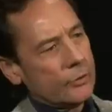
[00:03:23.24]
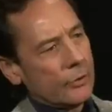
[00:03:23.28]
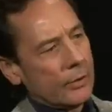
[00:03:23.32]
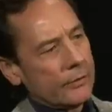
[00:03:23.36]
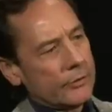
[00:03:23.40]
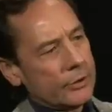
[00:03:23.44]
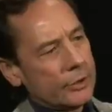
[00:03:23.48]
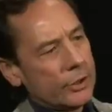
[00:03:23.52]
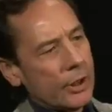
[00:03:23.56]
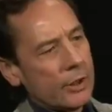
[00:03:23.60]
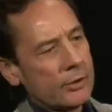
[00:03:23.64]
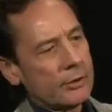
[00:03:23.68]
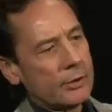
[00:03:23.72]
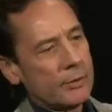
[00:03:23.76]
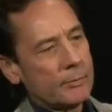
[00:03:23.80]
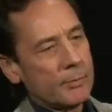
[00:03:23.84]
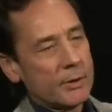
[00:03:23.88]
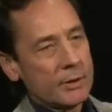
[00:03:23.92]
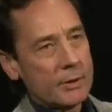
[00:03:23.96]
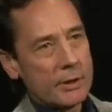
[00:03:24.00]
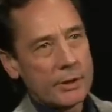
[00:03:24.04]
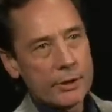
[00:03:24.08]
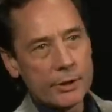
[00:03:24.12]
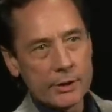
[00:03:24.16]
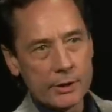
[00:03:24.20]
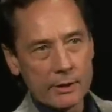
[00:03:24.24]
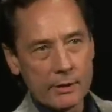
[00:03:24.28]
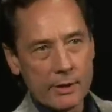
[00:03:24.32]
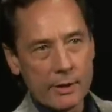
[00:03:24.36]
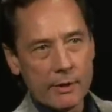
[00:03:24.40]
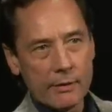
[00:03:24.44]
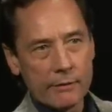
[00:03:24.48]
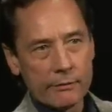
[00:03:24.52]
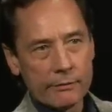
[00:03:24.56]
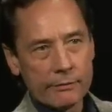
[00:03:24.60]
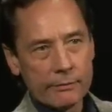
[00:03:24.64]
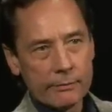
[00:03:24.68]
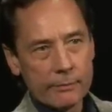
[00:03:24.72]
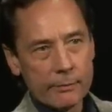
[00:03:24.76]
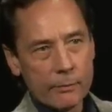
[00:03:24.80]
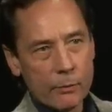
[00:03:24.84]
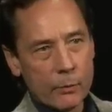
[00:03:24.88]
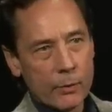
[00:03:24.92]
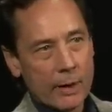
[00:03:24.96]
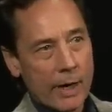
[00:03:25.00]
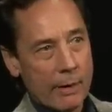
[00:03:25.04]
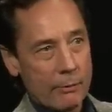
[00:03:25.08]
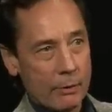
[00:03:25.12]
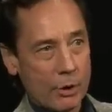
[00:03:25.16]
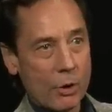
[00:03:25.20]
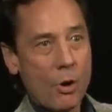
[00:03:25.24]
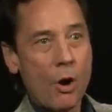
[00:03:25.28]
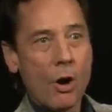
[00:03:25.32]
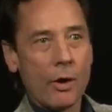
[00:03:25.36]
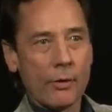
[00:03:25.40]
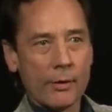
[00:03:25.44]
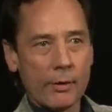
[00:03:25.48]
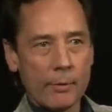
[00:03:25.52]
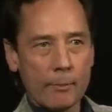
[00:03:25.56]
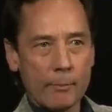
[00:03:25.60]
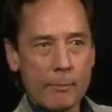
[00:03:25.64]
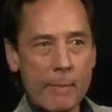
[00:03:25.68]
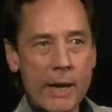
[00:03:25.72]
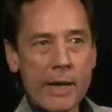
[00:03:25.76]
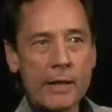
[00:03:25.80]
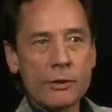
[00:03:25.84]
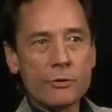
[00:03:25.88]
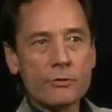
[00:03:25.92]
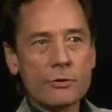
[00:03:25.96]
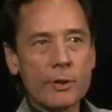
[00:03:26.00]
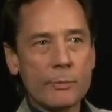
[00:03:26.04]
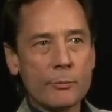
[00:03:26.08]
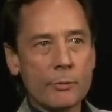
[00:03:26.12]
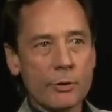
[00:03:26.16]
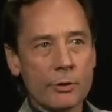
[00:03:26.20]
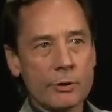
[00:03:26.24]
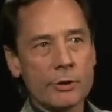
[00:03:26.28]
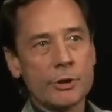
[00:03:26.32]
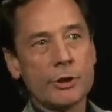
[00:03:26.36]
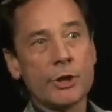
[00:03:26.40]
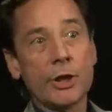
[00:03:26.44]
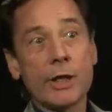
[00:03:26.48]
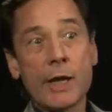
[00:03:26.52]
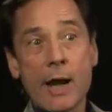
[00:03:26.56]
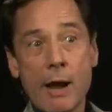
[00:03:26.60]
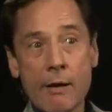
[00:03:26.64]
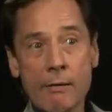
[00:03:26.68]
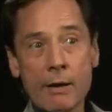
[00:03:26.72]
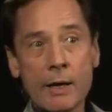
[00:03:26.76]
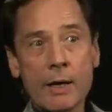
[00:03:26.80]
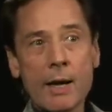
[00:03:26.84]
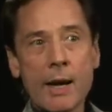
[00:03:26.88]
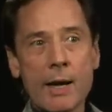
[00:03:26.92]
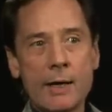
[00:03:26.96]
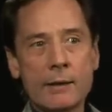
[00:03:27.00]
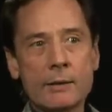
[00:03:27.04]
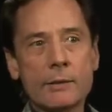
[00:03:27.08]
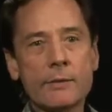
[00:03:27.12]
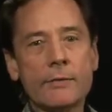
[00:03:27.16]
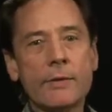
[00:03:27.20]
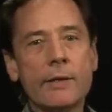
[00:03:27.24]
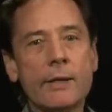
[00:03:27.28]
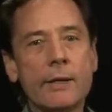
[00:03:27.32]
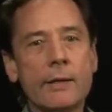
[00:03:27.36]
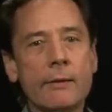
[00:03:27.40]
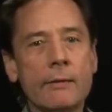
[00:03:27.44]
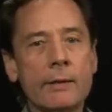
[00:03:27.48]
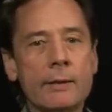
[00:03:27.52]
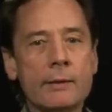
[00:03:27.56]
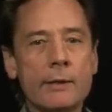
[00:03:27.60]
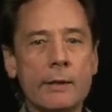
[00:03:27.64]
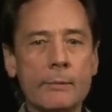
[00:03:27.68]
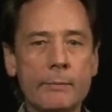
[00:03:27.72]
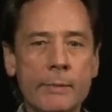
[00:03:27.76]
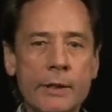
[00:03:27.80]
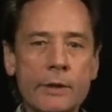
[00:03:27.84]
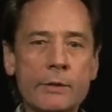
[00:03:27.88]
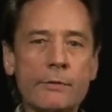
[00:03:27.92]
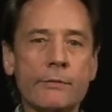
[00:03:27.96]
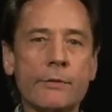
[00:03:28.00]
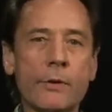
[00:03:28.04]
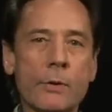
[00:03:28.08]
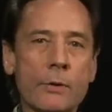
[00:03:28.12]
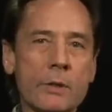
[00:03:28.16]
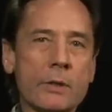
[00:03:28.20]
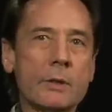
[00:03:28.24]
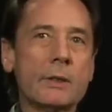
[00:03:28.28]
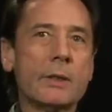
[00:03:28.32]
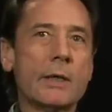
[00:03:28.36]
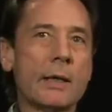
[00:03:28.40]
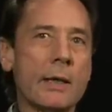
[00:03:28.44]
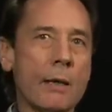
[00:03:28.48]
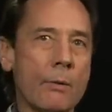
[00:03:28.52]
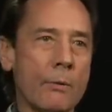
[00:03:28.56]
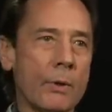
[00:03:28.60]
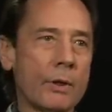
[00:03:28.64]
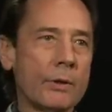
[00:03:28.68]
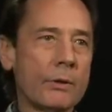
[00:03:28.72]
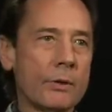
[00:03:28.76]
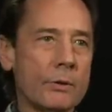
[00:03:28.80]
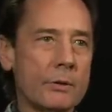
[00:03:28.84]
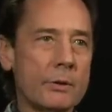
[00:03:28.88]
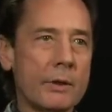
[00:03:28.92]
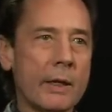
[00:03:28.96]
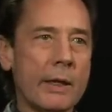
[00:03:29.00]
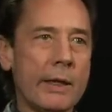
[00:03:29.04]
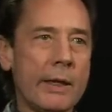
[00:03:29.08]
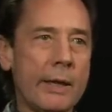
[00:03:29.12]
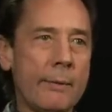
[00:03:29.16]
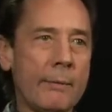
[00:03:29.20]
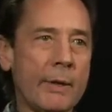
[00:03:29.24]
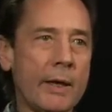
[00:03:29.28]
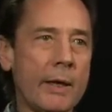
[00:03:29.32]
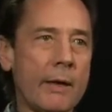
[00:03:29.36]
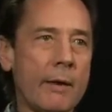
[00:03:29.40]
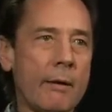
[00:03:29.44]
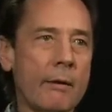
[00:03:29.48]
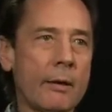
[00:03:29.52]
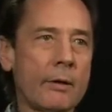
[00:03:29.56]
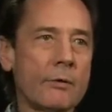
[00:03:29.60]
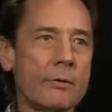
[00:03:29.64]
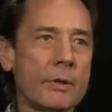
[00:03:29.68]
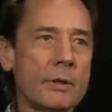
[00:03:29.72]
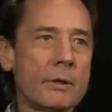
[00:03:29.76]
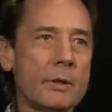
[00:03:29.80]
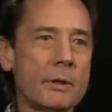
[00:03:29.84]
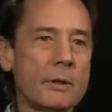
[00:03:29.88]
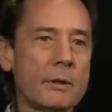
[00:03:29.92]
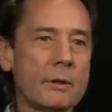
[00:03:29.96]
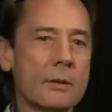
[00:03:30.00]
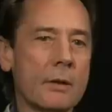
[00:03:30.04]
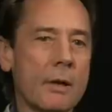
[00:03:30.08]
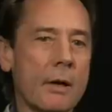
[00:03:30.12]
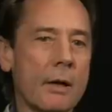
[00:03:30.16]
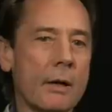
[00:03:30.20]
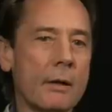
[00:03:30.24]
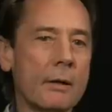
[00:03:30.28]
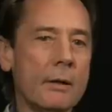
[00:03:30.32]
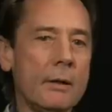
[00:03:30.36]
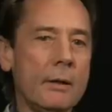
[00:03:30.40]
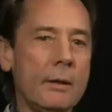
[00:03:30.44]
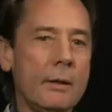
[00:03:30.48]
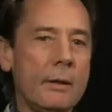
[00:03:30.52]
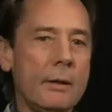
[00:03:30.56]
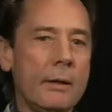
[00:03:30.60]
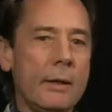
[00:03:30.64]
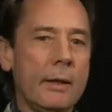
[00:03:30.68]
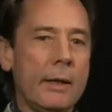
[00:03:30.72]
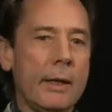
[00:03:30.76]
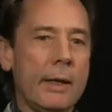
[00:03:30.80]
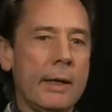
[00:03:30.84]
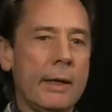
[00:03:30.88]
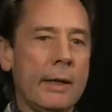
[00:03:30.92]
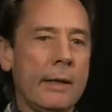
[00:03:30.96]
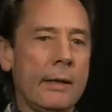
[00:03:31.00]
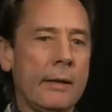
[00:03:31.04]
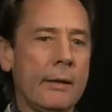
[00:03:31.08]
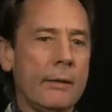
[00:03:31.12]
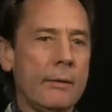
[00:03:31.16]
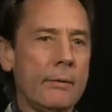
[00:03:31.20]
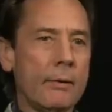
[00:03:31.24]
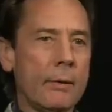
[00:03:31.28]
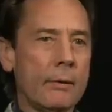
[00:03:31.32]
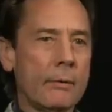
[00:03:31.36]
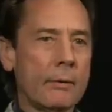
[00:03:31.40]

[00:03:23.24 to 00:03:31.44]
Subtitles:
sort of juxtaposition of what I would call the mainstream or generic kinds of theories, it means focusing on what those dynamic characteristics are. And